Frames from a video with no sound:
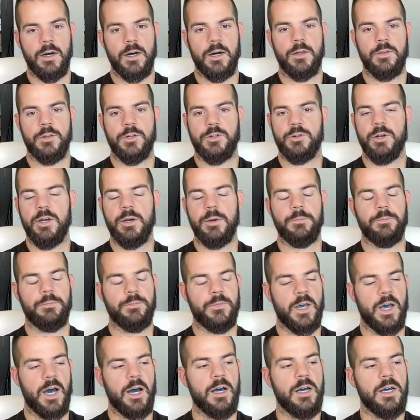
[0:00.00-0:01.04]
Yeah. Uh, the trip.
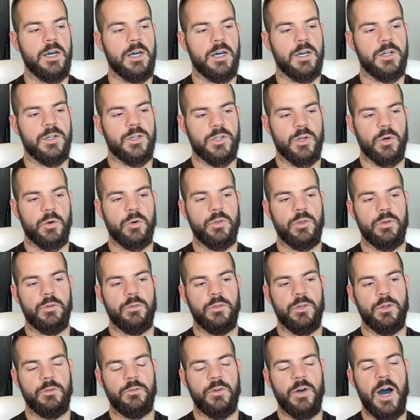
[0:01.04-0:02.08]
Yeah. And so the,
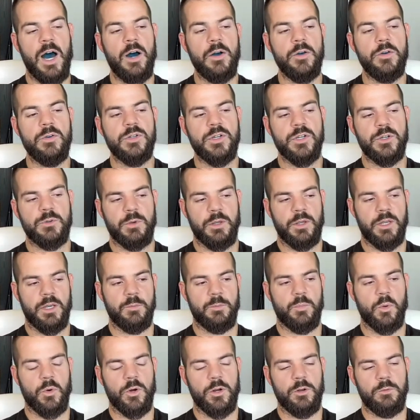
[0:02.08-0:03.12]
the values is really
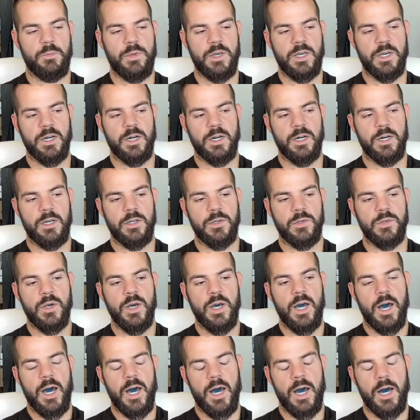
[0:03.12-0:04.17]
important because
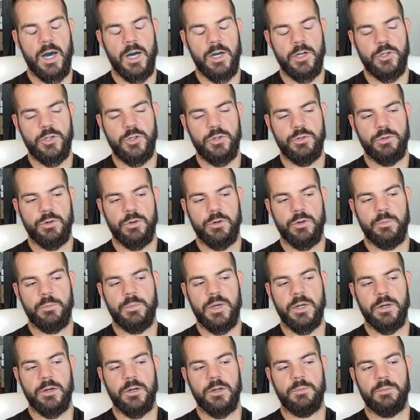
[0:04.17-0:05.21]
as you grow a
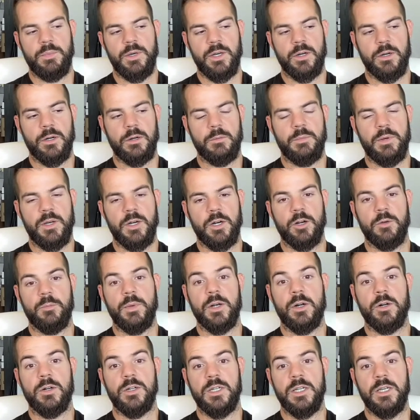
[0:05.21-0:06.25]
bigger and bigger and bigger and
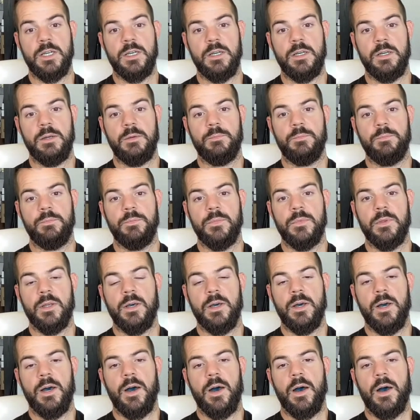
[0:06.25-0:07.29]
bigger team,
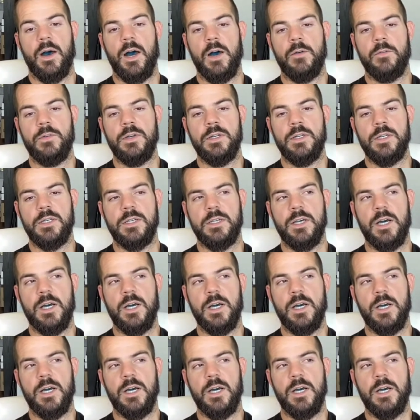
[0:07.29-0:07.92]
having